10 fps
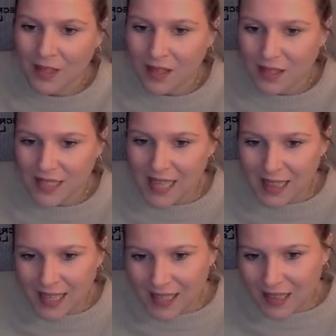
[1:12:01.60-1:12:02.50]

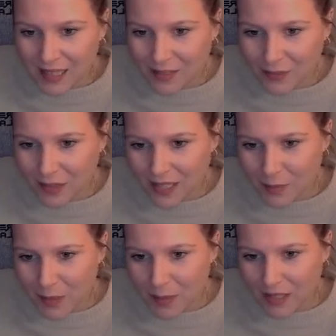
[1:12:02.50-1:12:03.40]
Sadly, gained a lot of weight, and
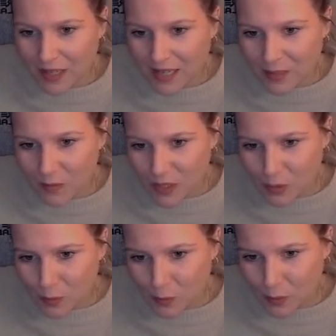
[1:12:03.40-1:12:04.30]
my mother asked me to
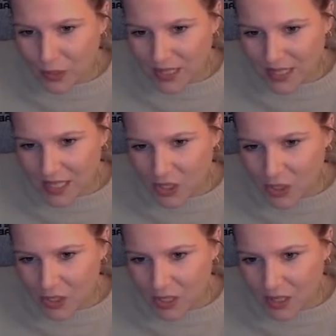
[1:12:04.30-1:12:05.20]

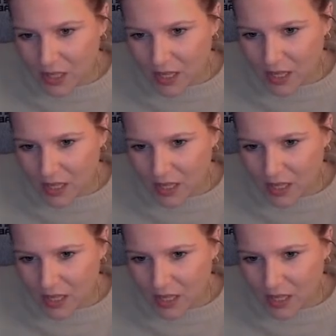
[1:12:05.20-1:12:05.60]
procedure a